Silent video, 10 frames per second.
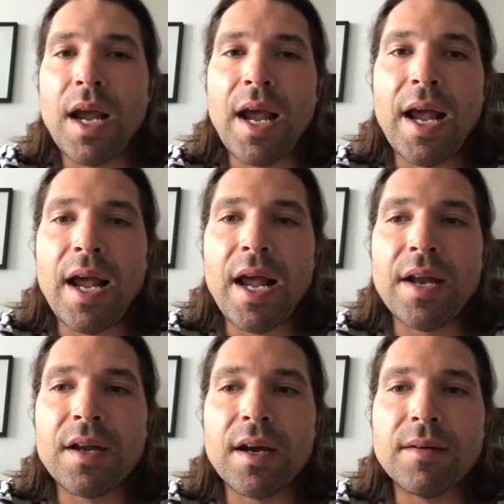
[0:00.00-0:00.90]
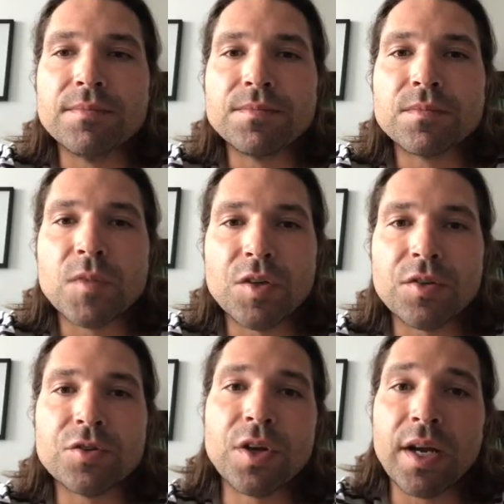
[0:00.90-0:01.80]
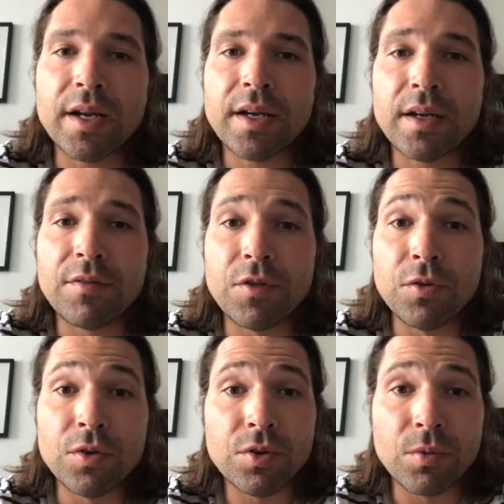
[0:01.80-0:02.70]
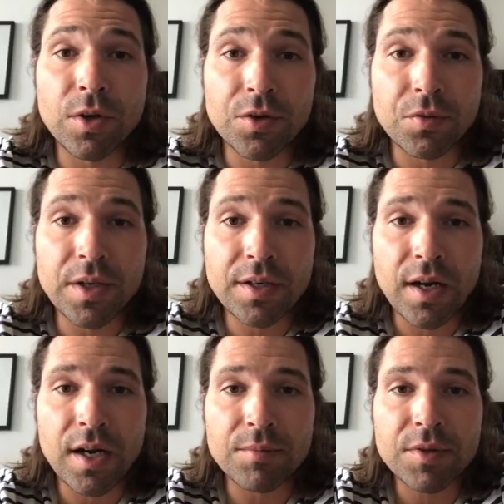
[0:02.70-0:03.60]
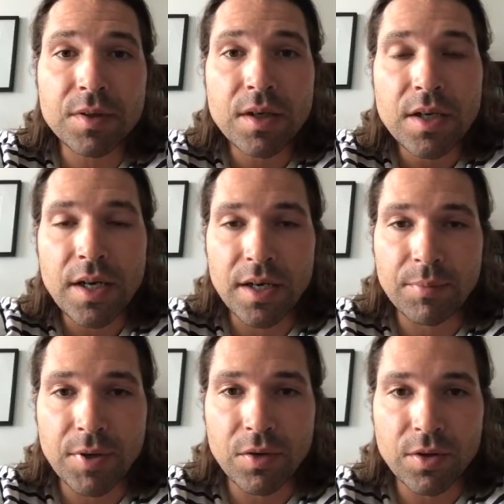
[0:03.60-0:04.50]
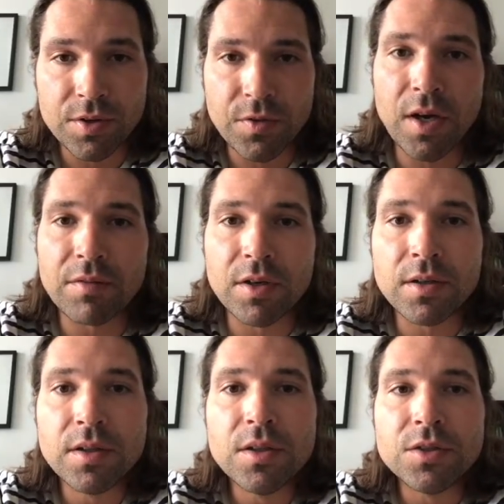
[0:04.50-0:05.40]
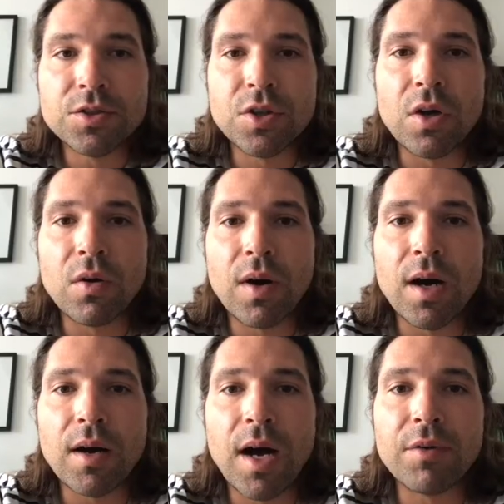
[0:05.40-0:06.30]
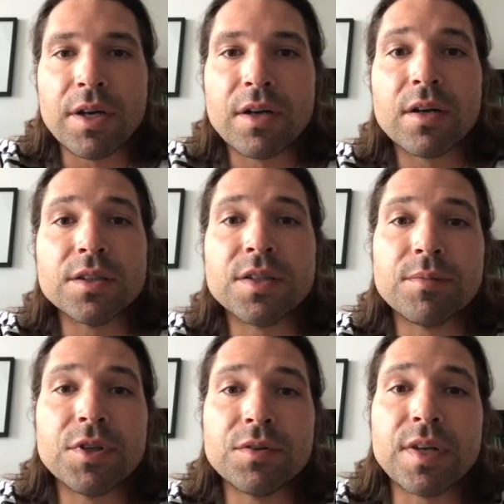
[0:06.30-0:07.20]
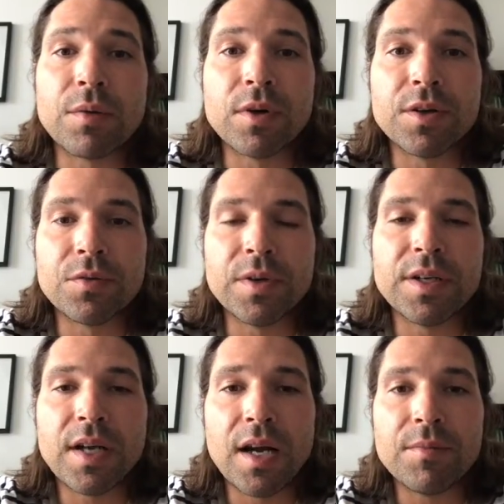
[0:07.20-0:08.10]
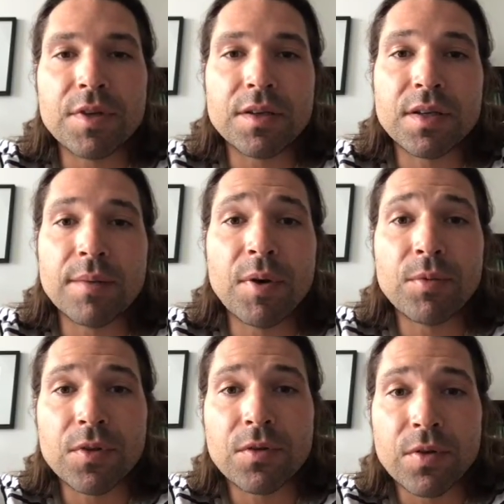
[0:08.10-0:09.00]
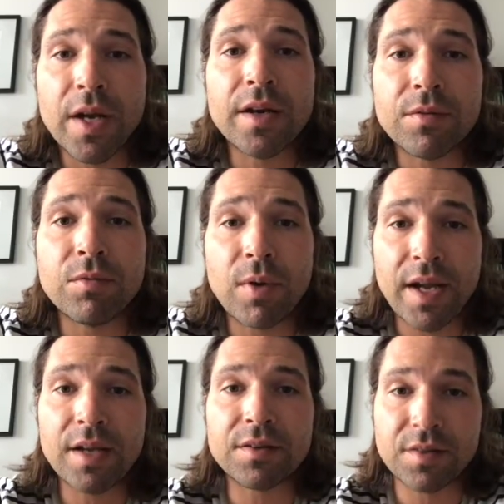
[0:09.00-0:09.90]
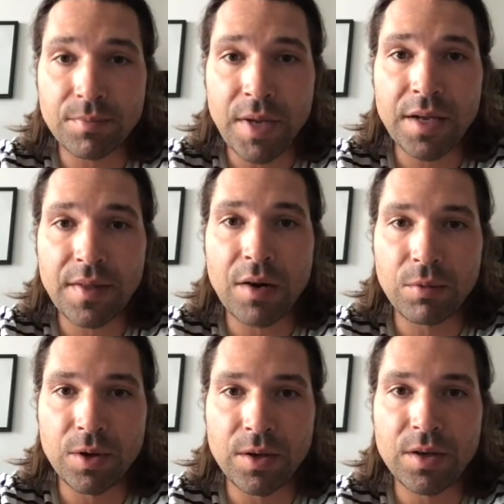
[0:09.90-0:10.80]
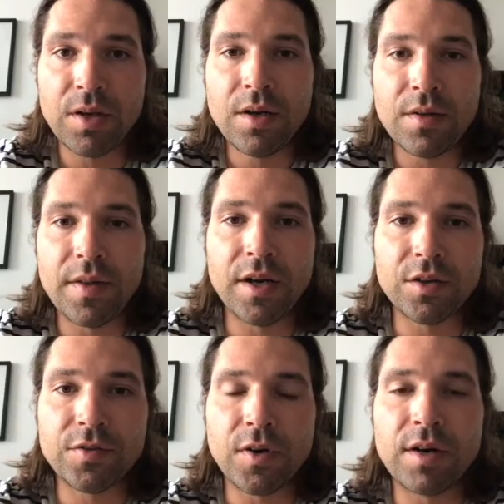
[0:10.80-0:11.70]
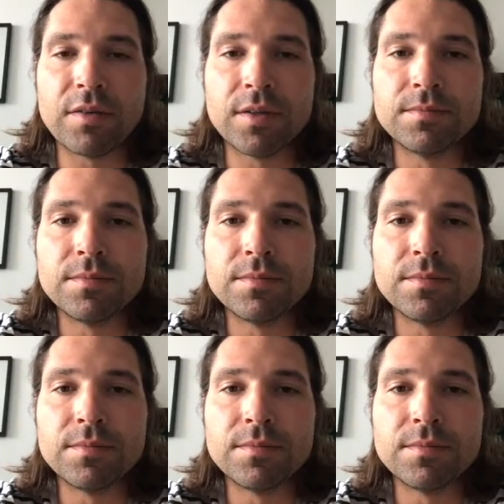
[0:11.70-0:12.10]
And um, there's a trick. If you use a word three times, it can be yours forever. So uh, I would encourage them to use that word three times and to come up with creative ways to make that word theirs forever.